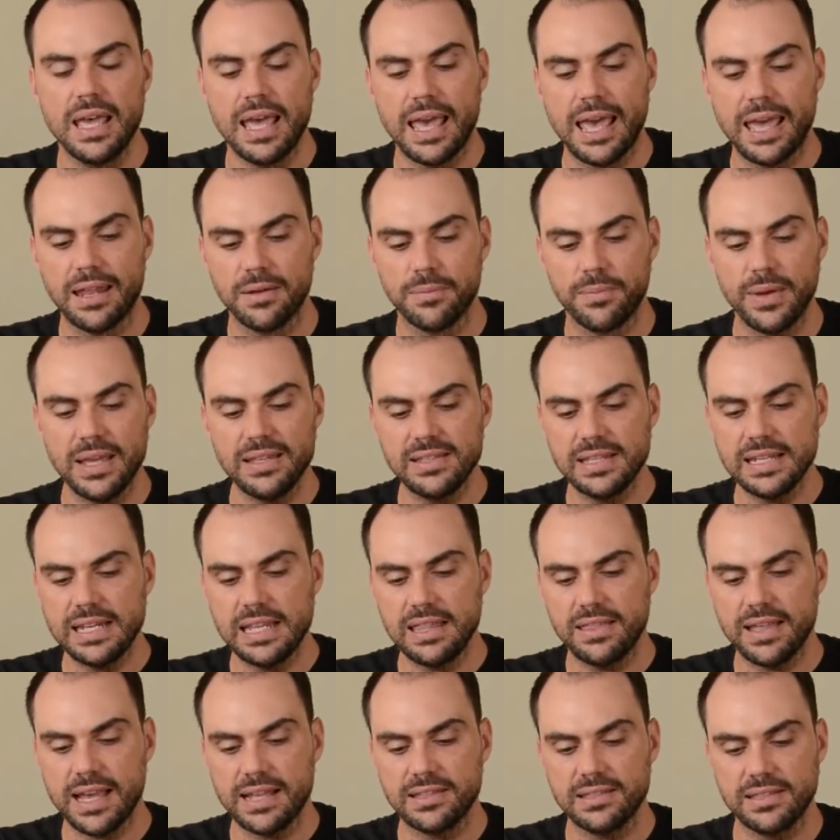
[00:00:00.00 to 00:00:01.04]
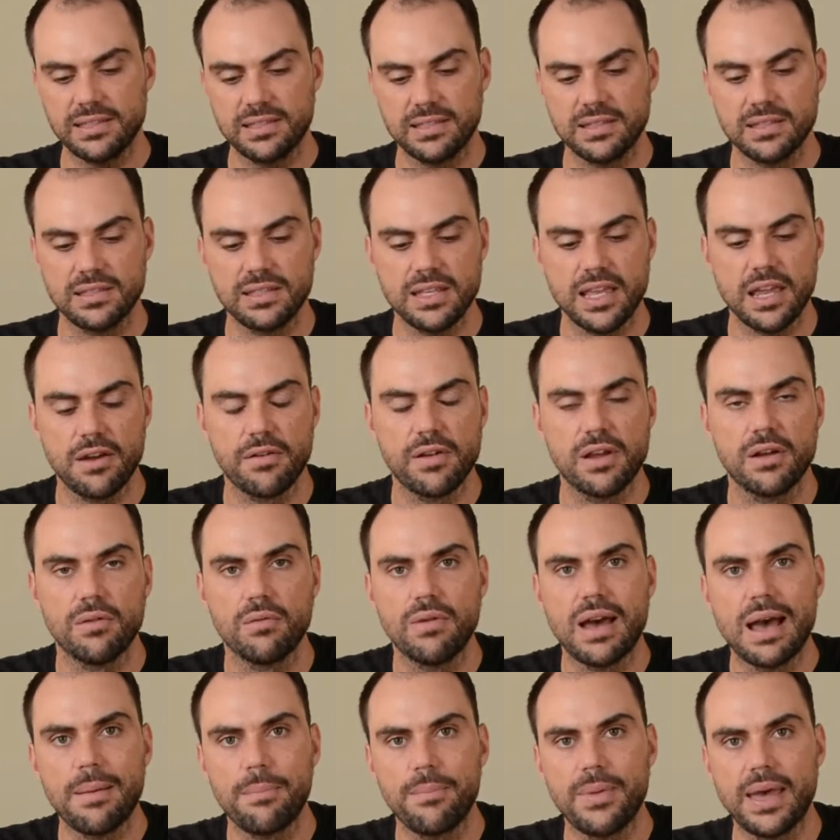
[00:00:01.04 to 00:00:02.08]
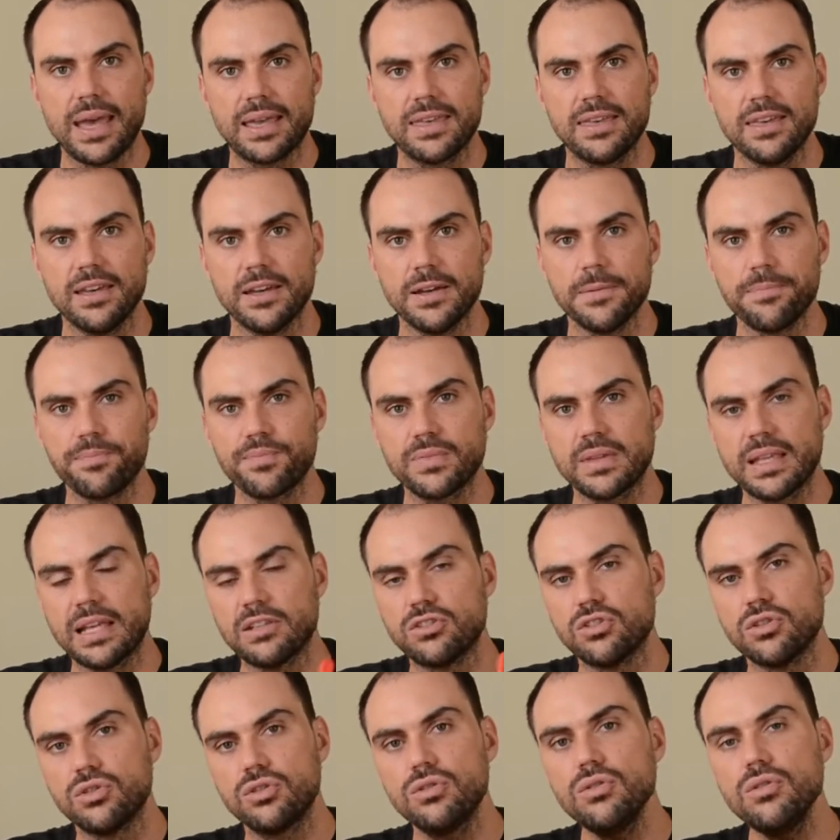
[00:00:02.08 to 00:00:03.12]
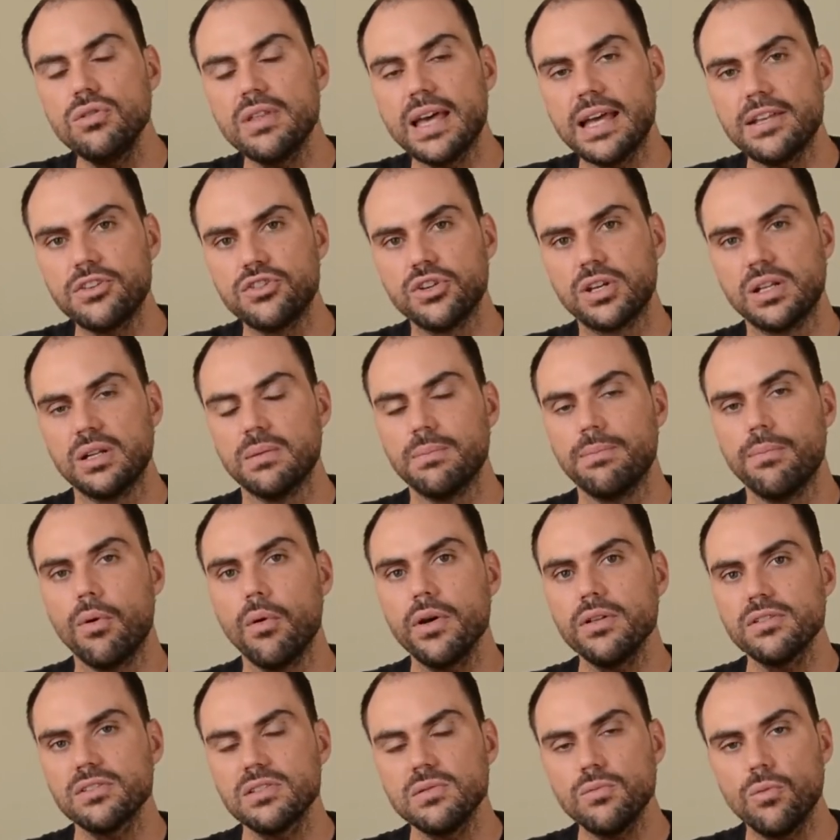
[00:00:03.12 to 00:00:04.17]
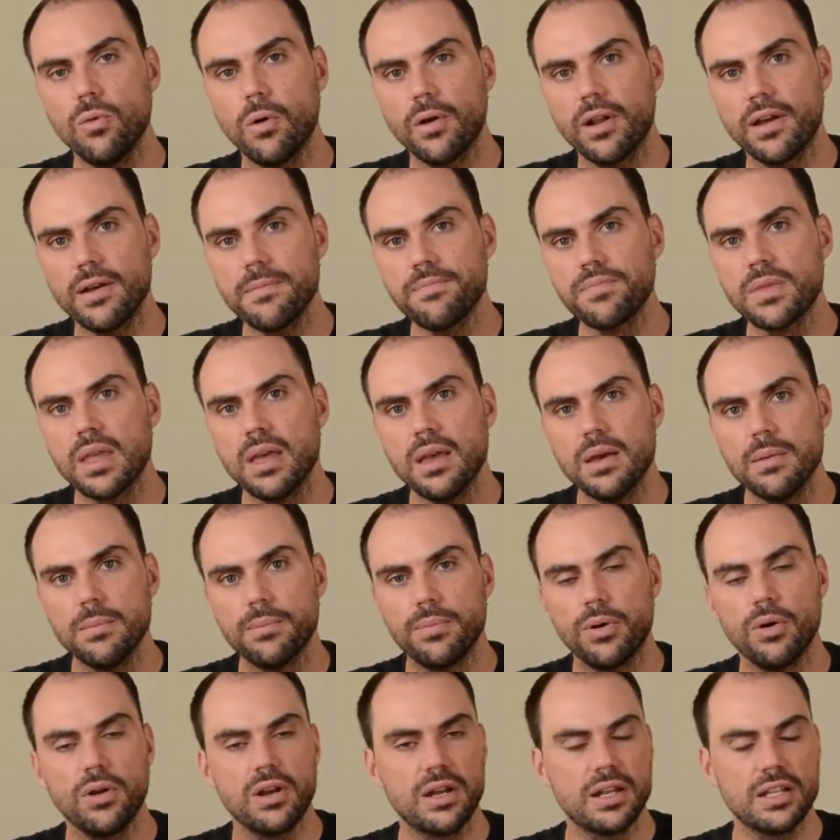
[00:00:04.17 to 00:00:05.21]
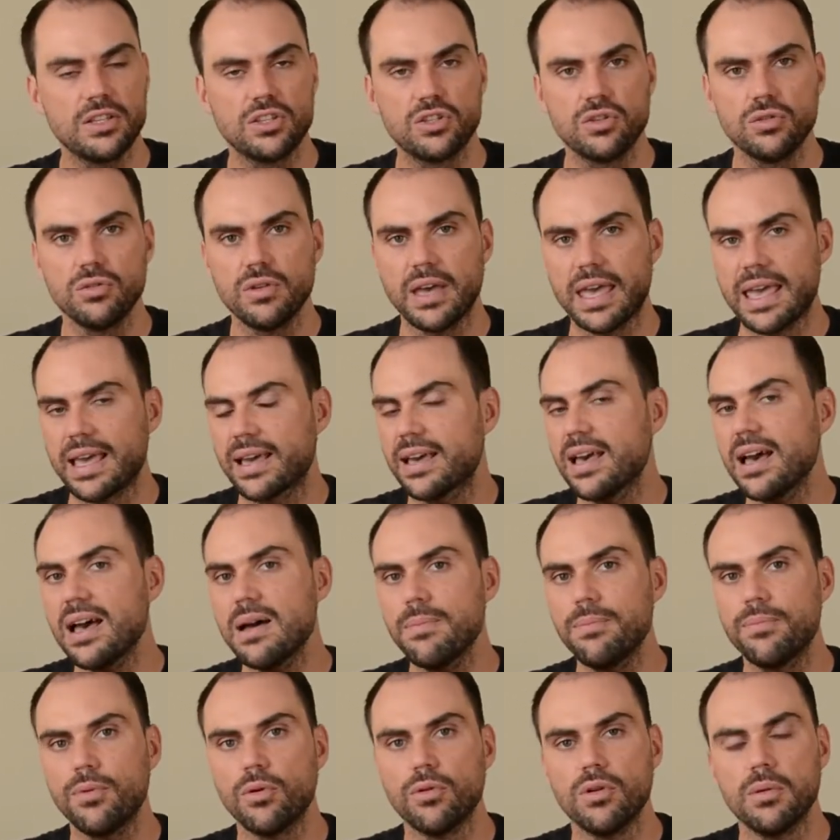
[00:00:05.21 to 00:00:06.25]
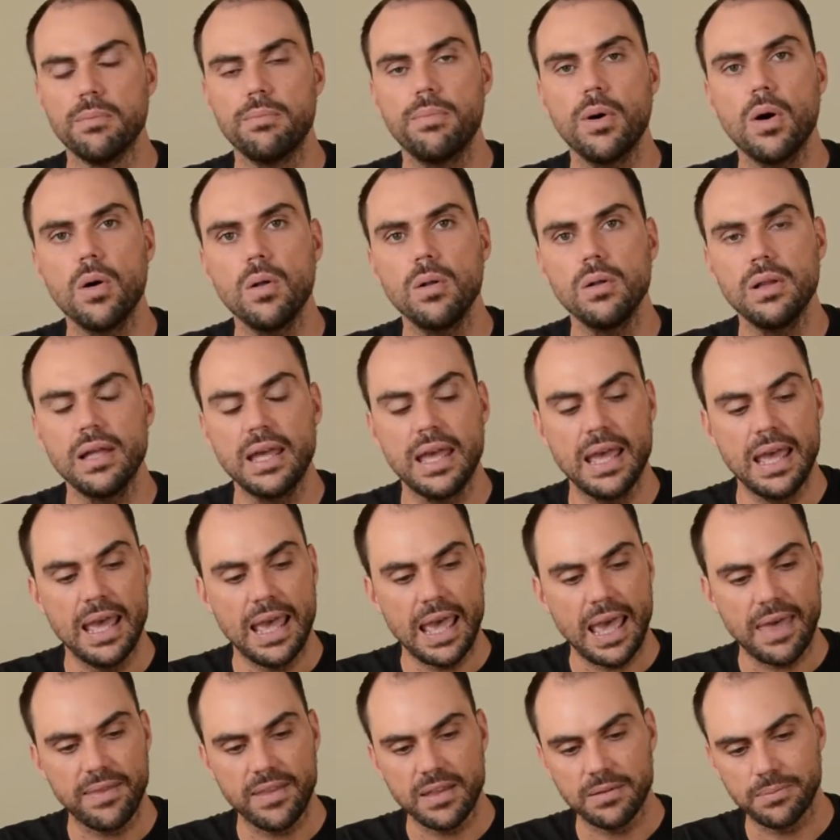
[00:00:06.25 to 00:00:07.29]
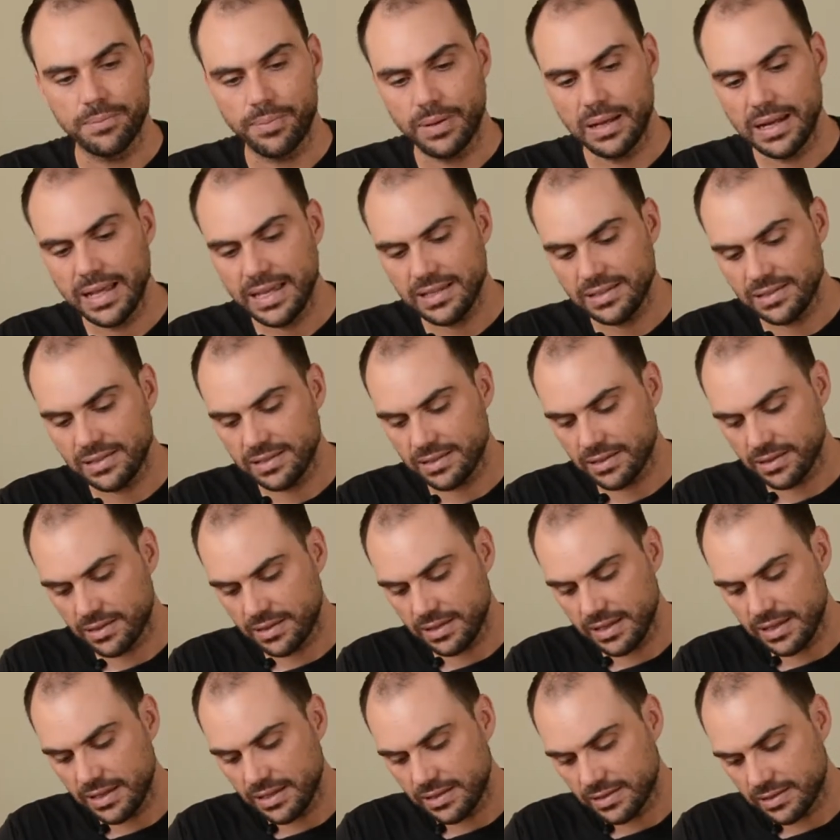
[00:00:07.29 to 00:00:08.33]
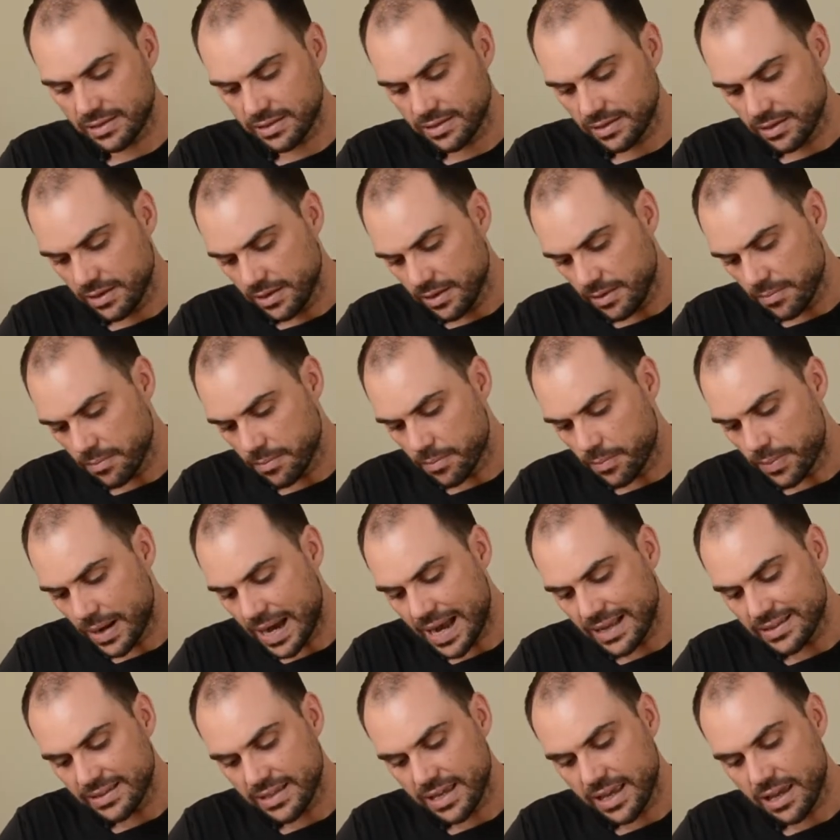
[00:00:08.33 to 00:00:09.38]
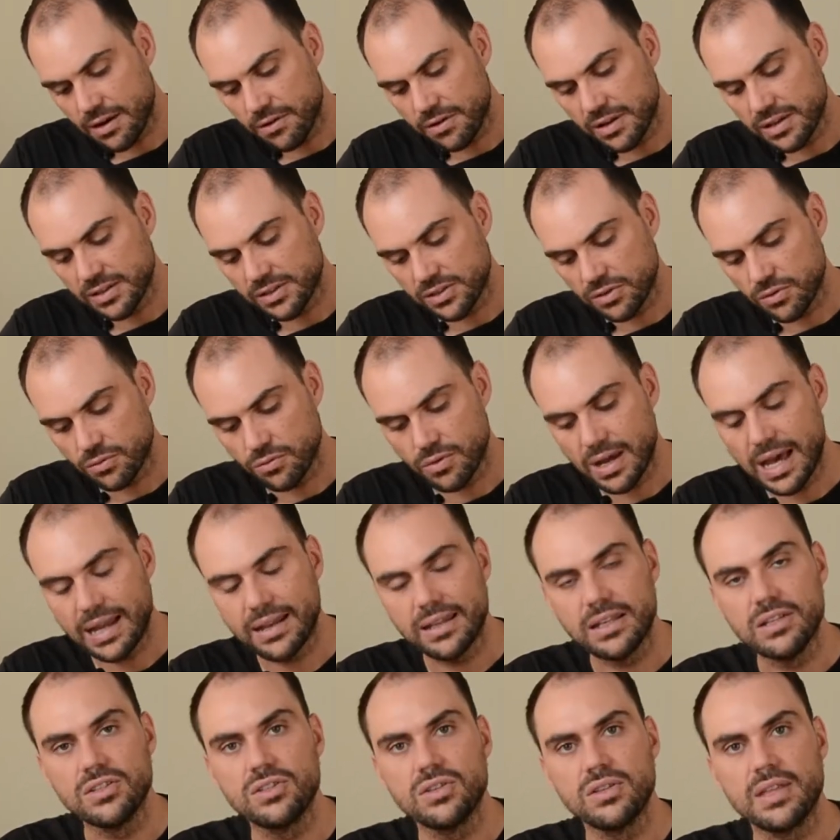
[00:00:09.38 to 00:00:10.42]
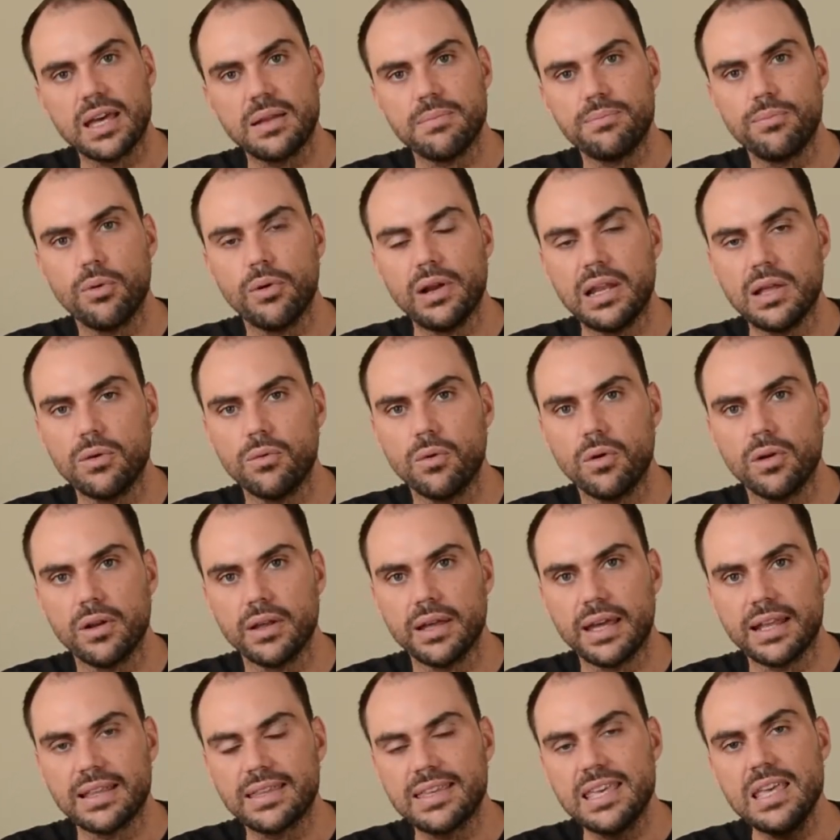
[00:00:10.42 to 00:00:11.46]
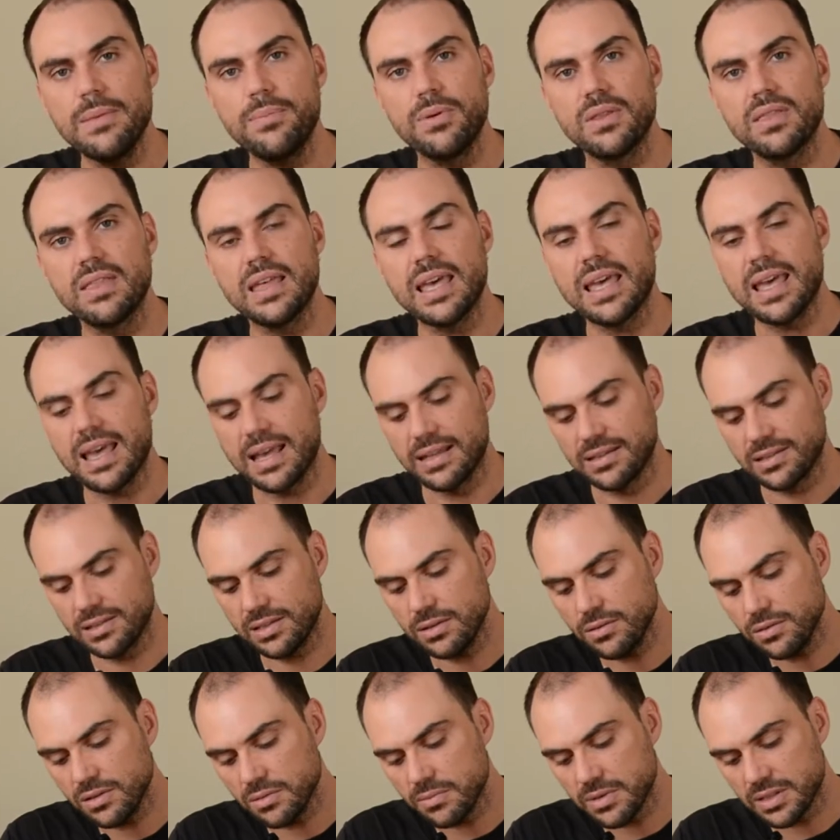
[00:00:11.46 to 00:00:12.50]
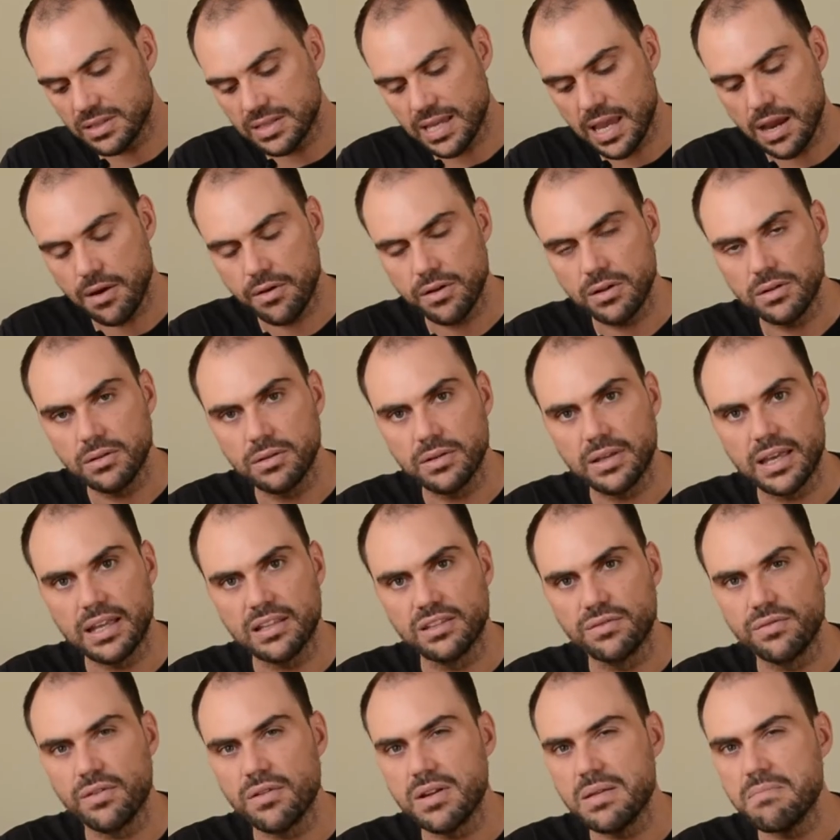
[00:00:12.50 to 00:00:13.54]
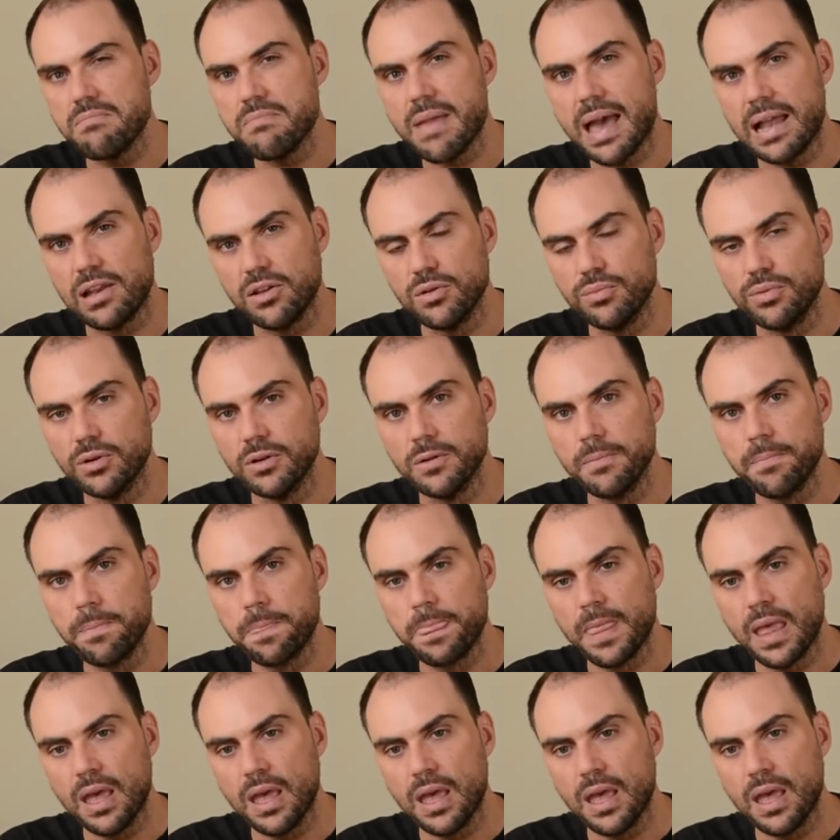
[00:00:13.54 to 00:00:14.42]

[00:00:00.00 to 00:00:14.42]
And basically that's this area right back here. And to do that, you're going to boil some water, put it into a cup or a bowl, and then place these bite areas right into that boiling water and keep it there until the material gets very malleable.